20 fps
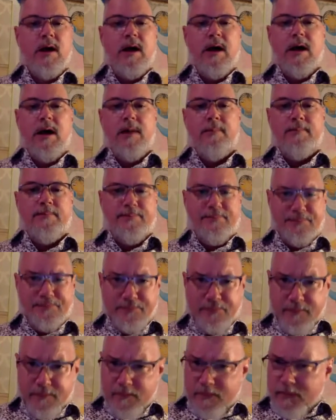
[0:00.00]

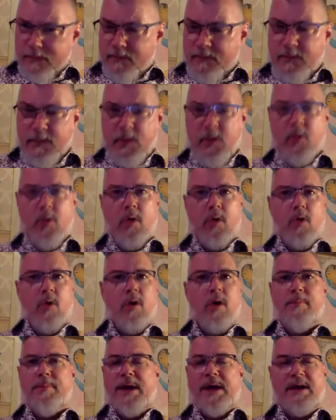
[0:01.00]

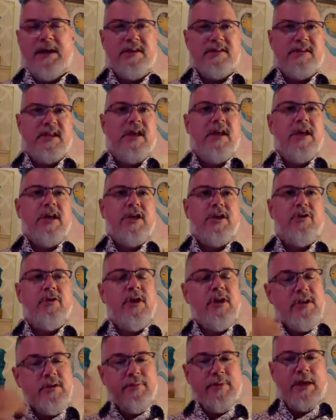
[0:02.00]
oil paintings, you
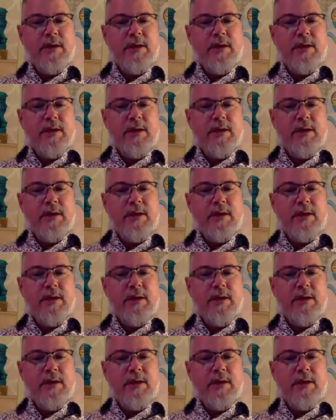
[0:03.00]
need to